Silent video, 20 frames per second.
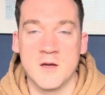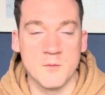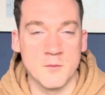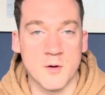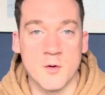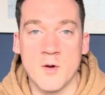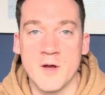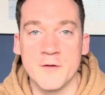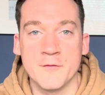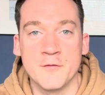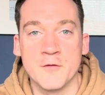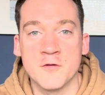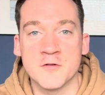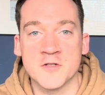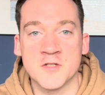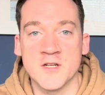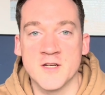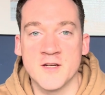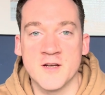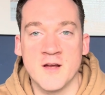We're quite
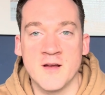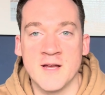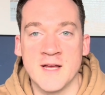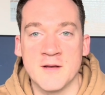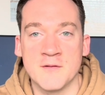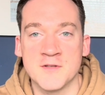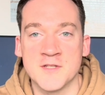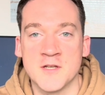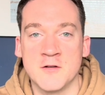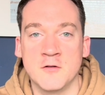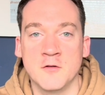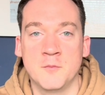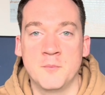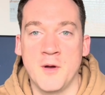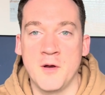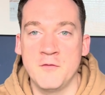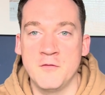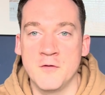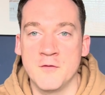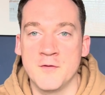fortunate in our household,
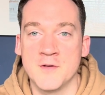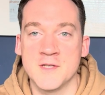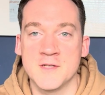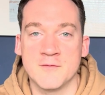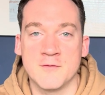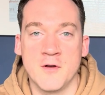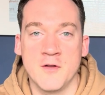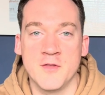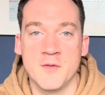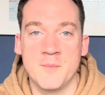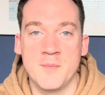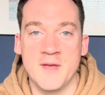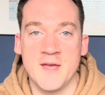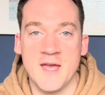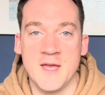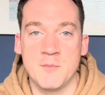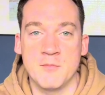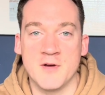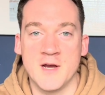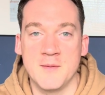both of us have got the
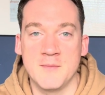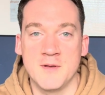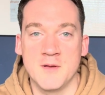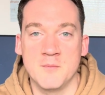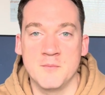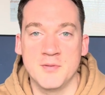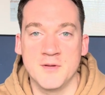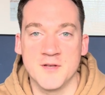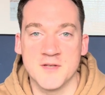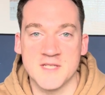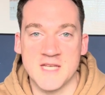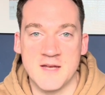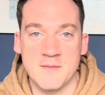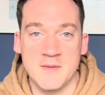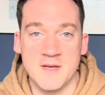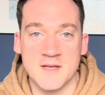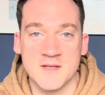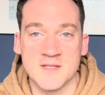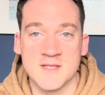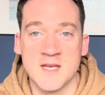BA Premium Plus
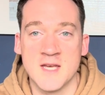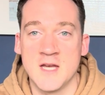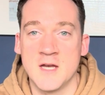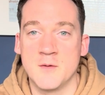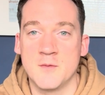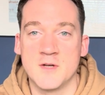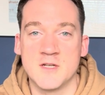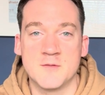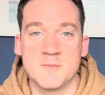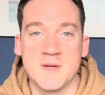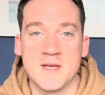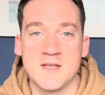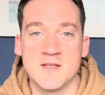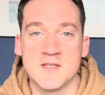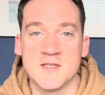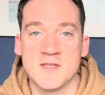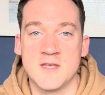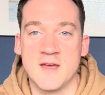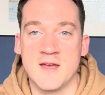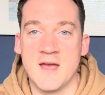Amex, which
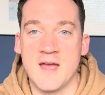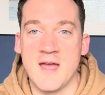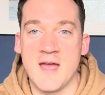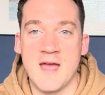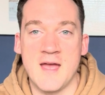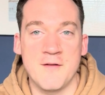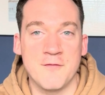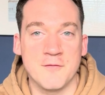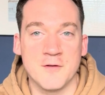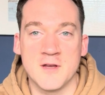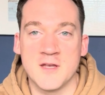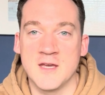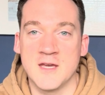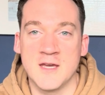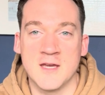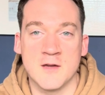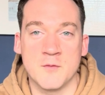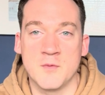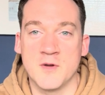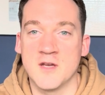means that every
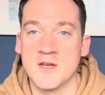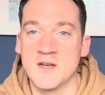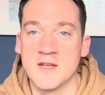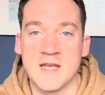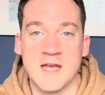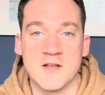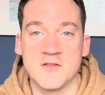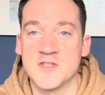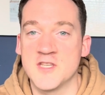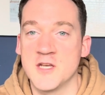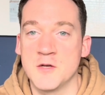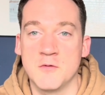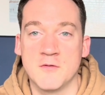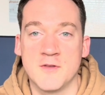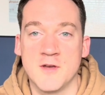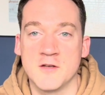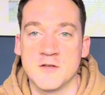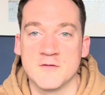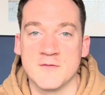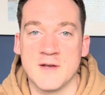year we're going to get 2 of
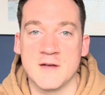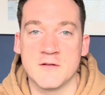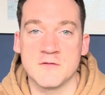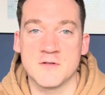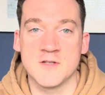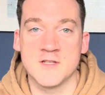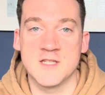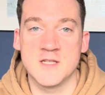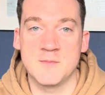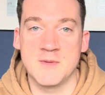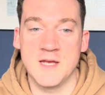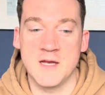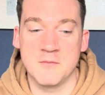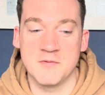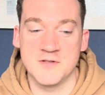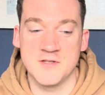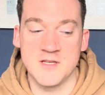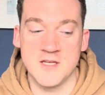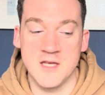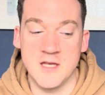those vouchers to be
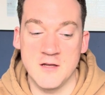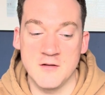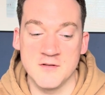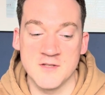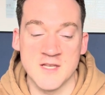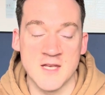able to use.